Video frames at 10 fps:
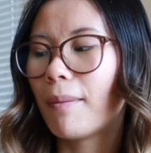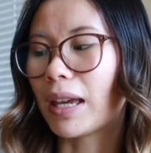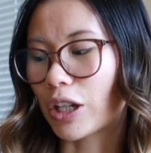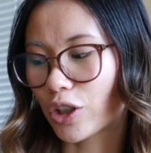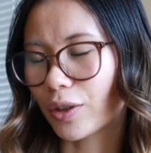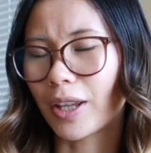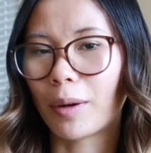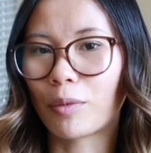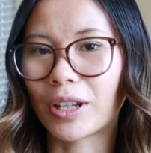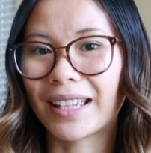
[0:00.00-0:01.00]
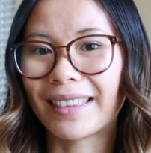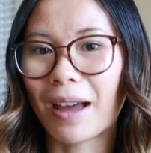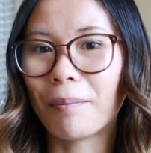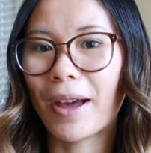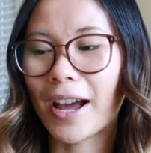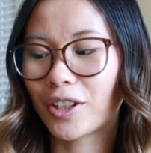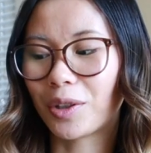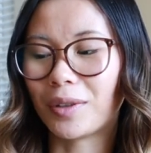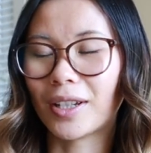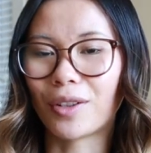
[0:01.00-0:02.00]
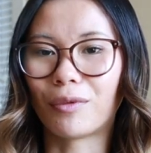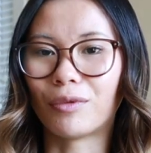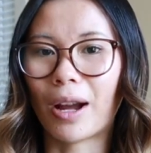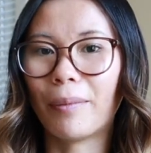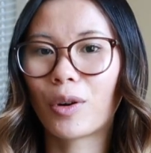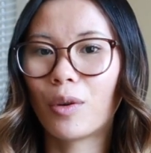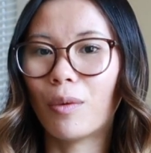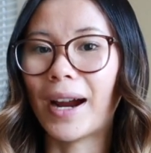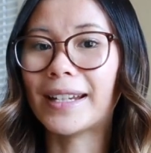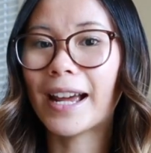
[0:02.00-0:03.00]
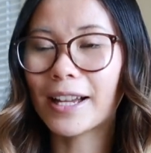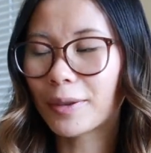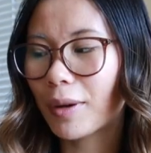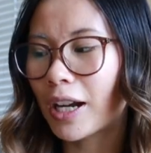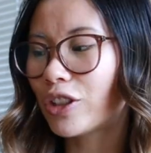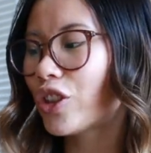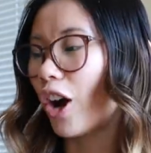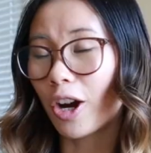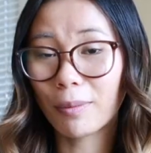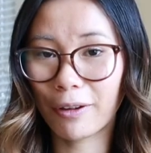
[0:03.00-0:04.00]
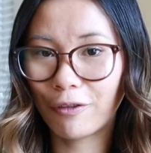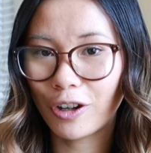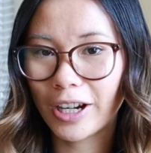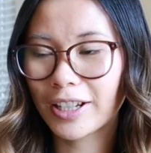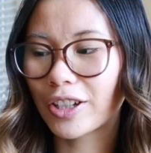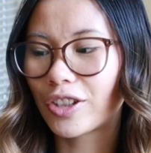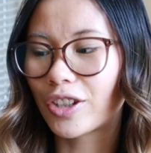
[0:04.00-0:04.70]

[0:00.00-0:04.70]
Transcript: making sure that I'm bringing that back so it doesn't rub quite as much on my foot.